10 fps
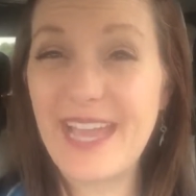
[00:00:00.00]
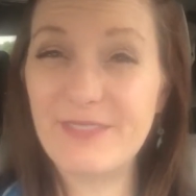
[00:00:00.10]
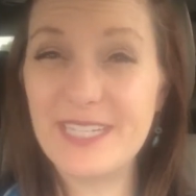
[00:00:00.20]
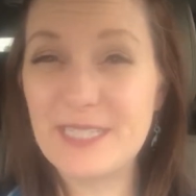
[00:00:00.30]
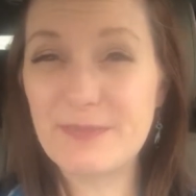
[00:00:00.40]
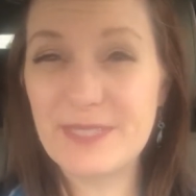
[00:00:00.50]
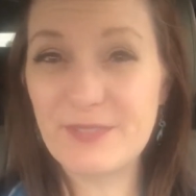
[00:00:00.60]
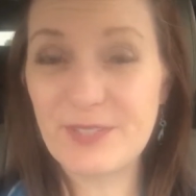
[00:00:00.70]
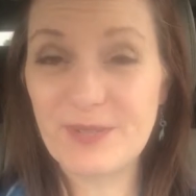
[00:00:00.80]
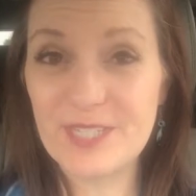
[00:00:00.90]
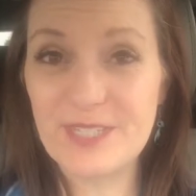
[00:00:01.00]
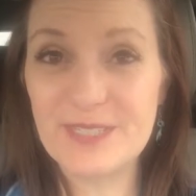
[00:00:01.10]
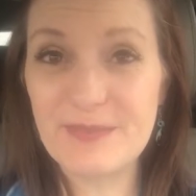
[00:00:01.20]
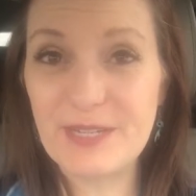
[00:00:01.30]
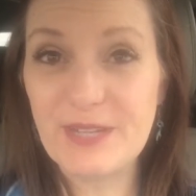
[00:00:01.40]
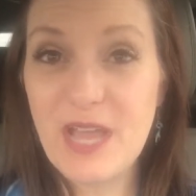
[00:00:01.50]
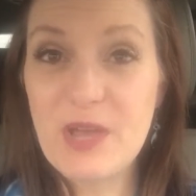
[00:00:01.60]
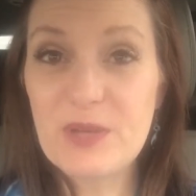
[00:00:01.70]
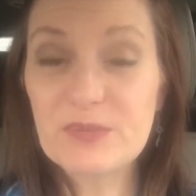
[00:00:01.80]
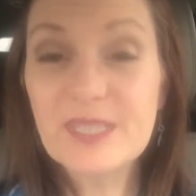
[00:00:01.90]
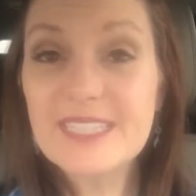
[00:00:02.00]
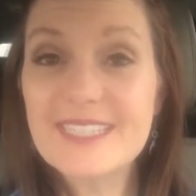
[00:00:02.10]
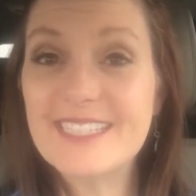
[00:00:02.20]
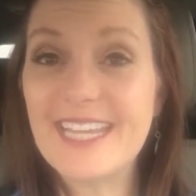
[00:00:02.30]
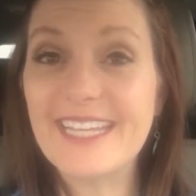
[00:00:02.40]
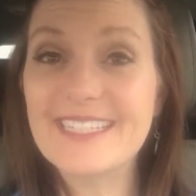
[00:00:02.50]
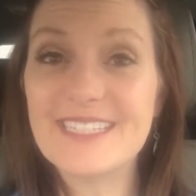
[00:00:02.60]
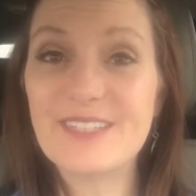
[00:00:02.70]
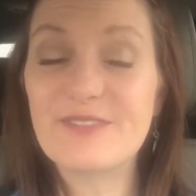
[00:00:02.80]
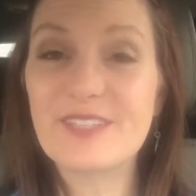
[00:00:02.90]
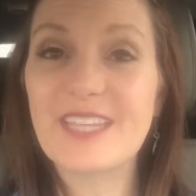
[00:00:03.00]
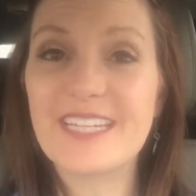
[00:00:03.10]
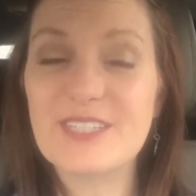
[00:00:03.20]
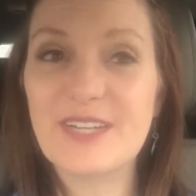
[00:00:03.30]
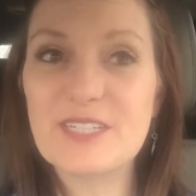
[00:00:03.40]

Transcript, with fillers: have any specific questions about real estate if you'd like to.